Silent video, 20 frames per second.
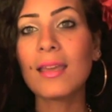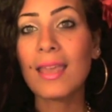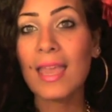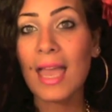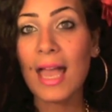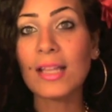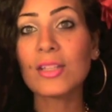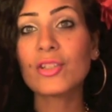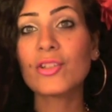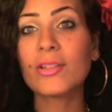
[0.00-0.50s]

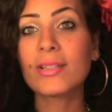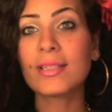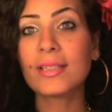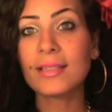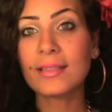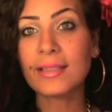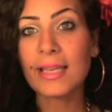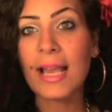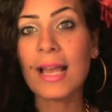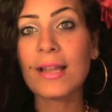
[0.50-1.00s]
catches
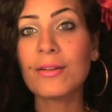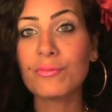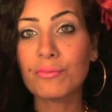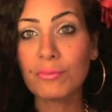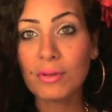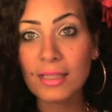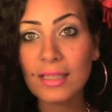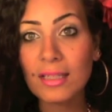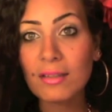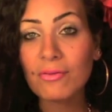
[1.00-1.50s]
the tan
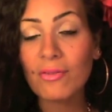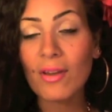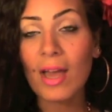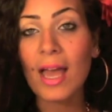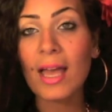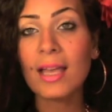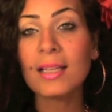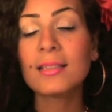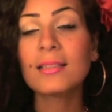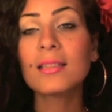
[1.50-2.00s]
really
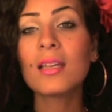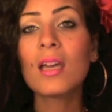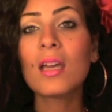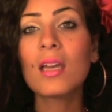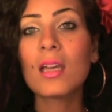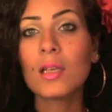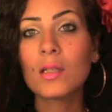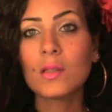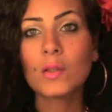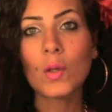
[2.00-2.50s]
fast
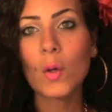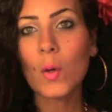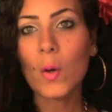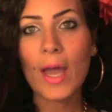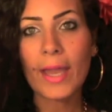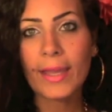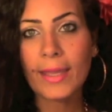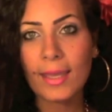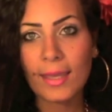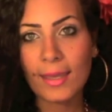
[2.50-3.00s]
so
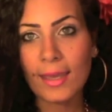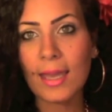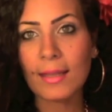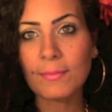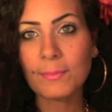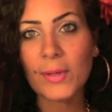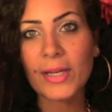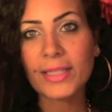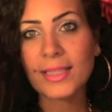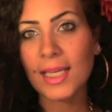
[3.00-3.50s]
I can
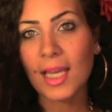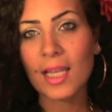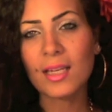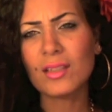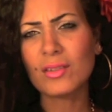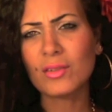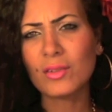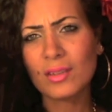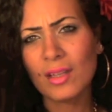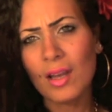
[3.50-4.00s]
get my tan
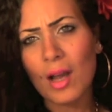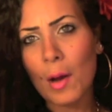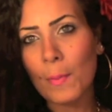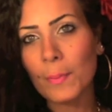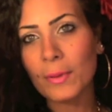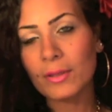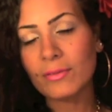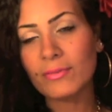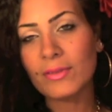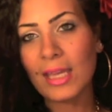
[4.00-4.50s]
in a
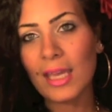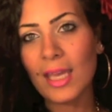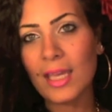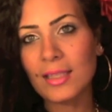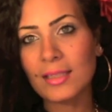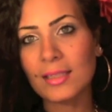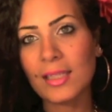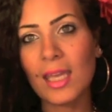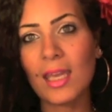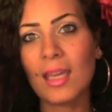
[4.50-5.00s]
couple of
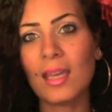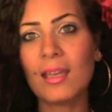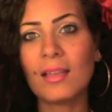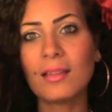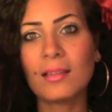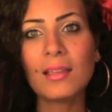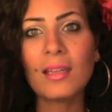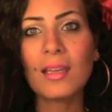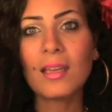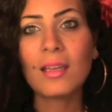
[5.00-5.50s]
days and